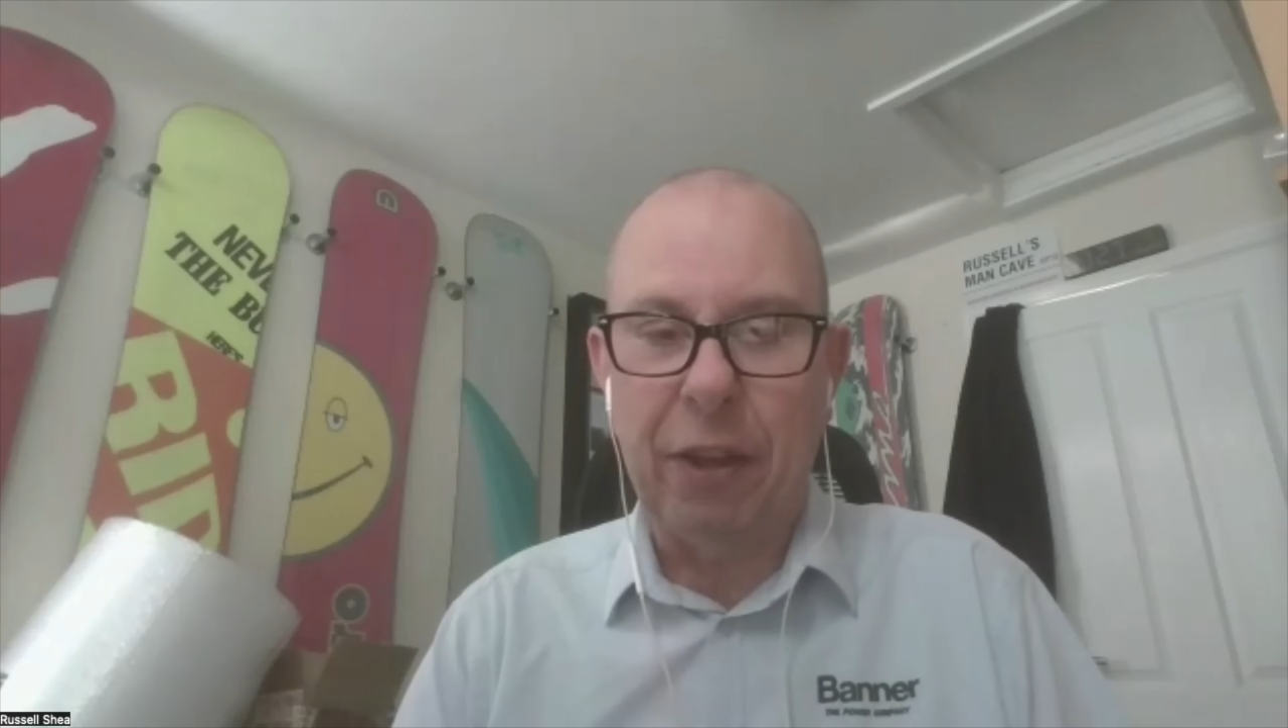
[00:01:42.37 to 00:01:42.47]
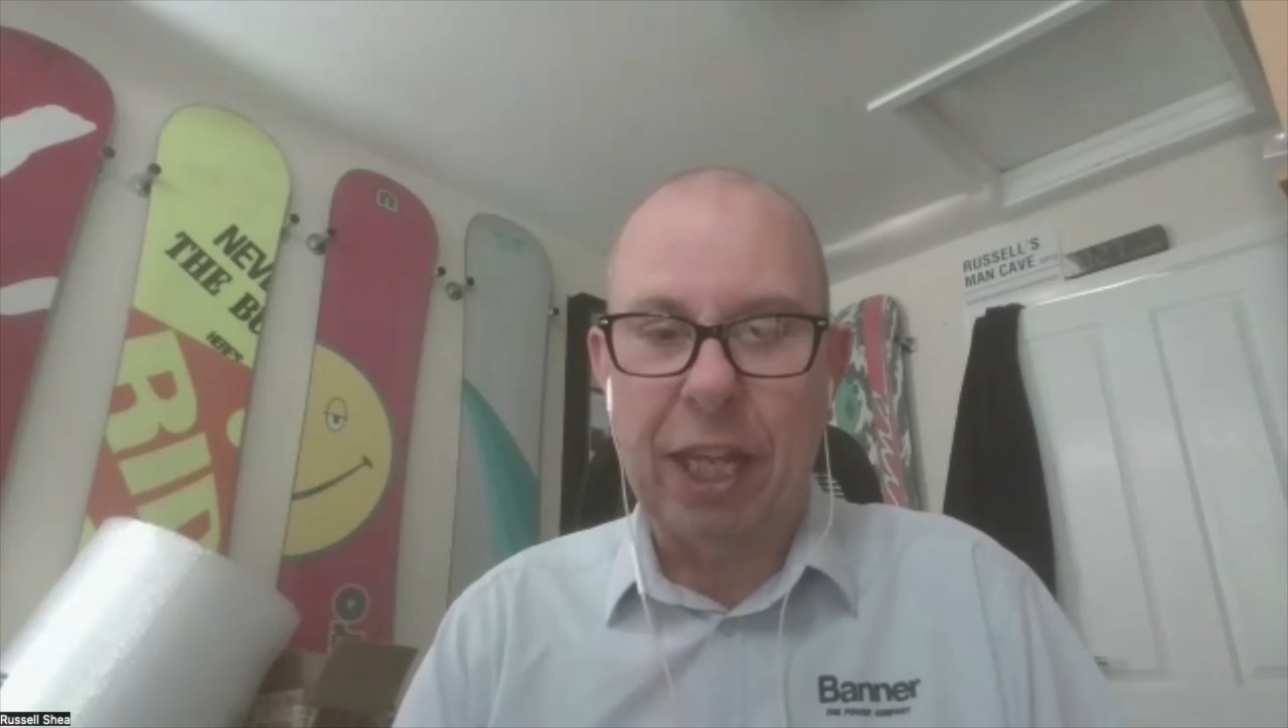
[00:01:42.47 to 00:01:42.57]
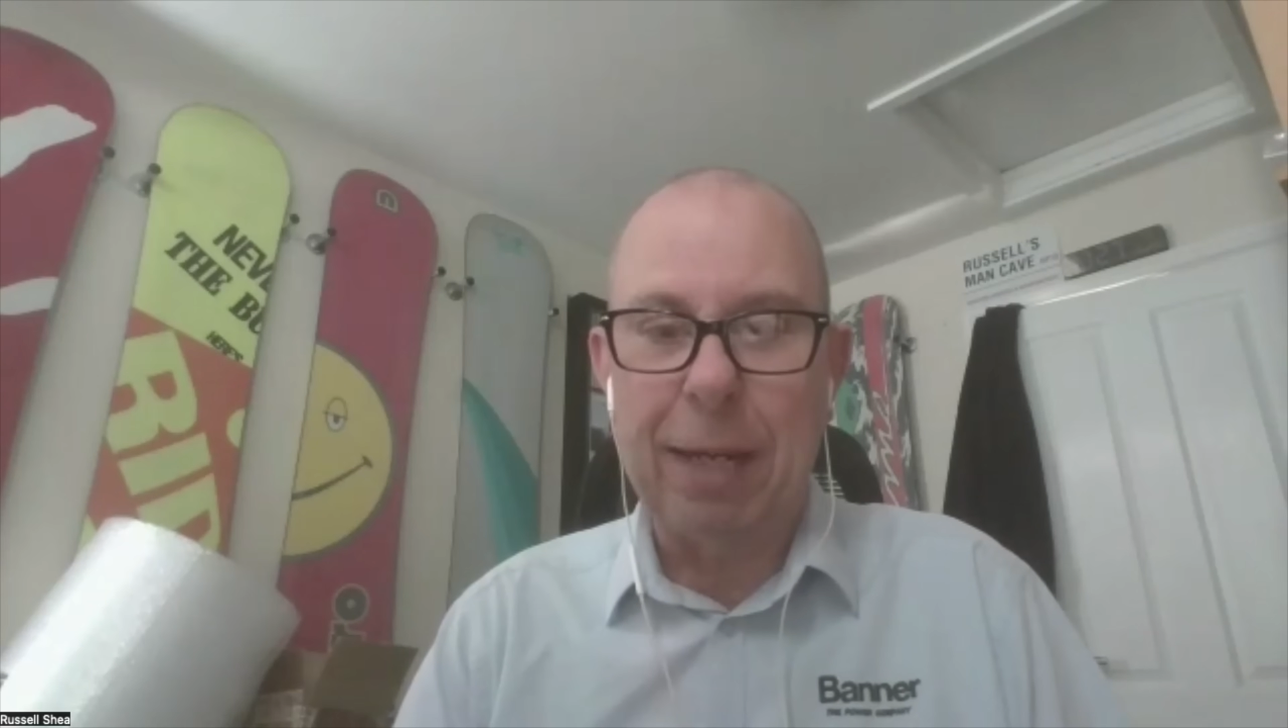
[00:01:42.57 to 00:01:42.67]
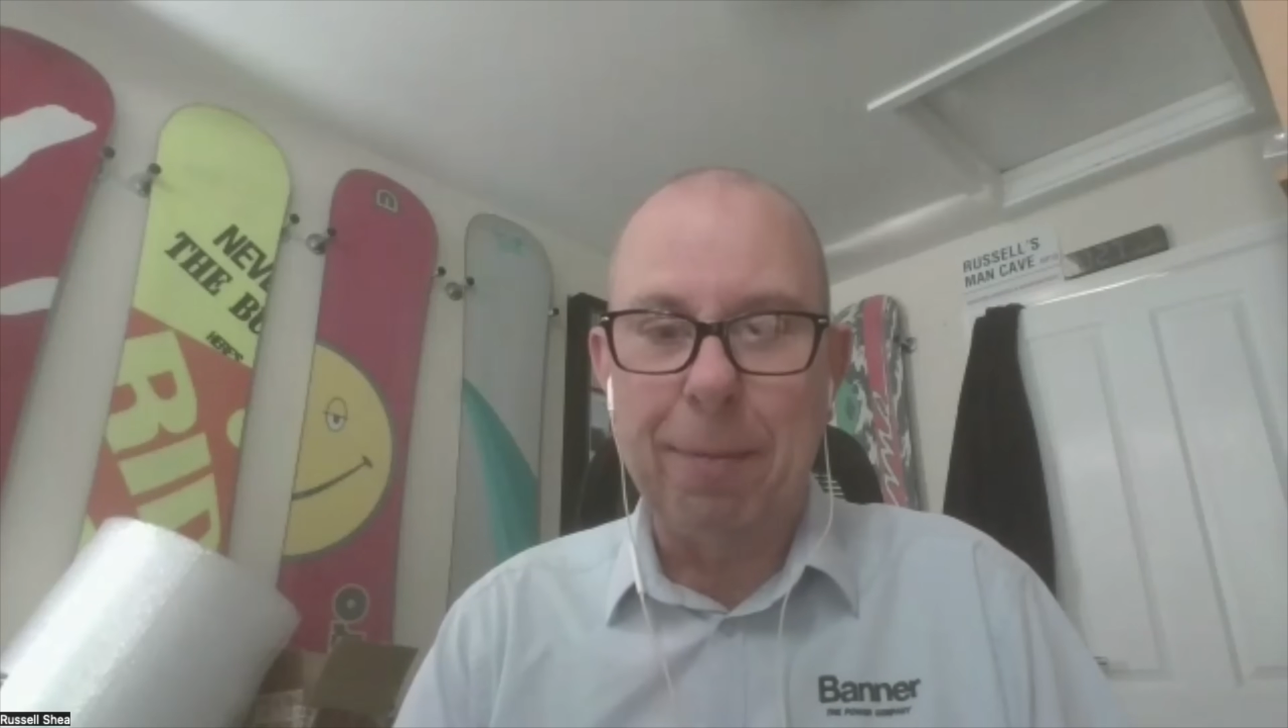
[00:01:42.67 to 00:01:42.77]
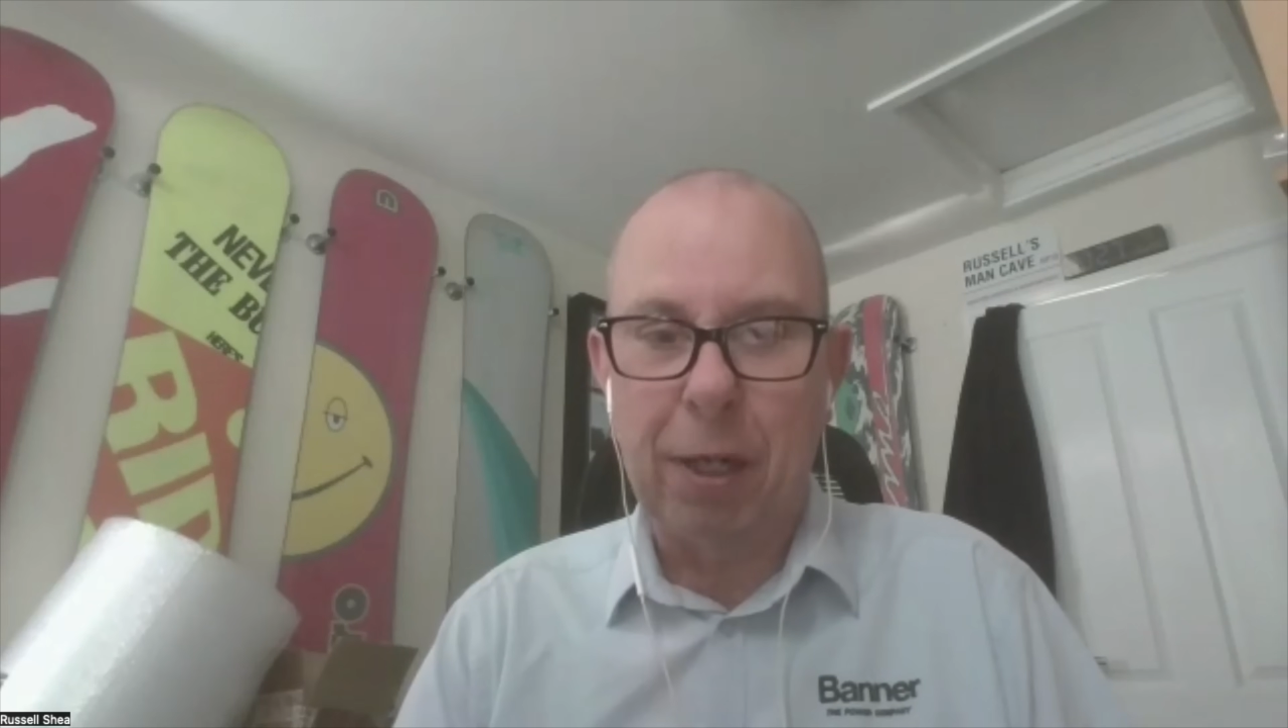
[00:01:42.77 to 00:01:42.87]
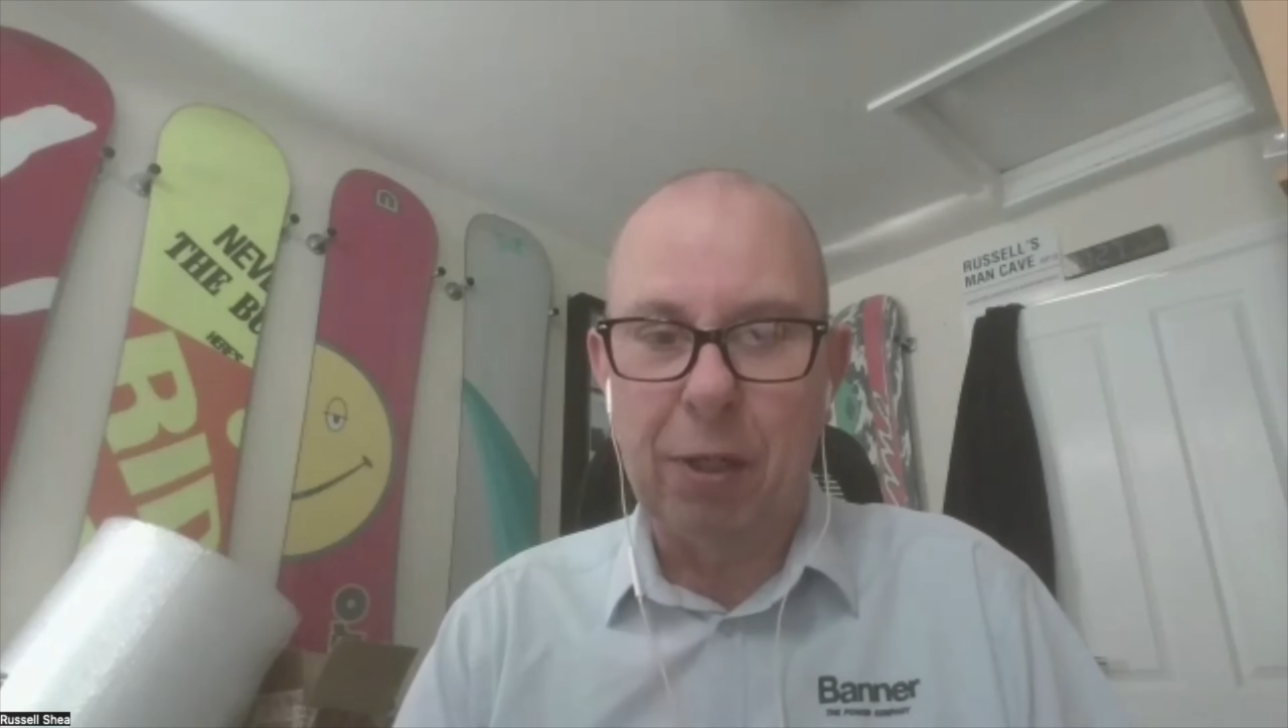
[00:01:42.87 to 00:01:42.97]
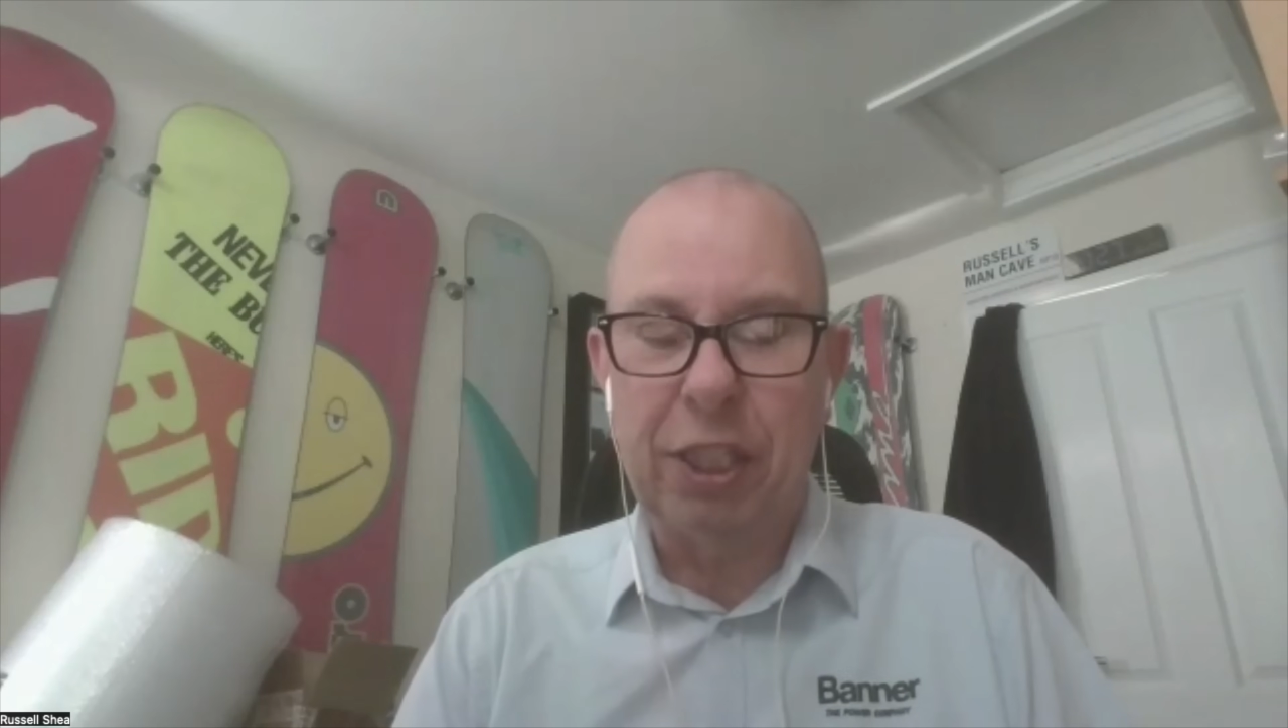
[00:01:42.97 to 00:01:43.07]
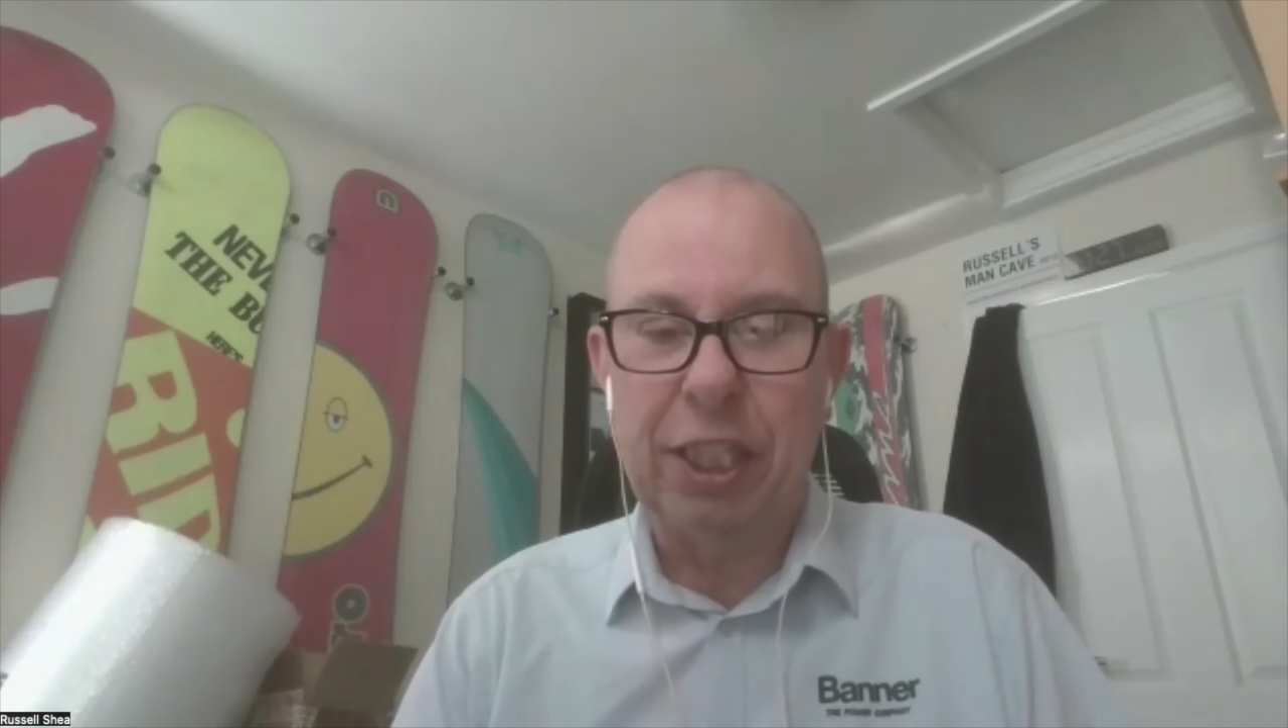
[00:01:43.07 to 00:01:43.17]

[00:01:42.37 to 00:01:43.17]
the most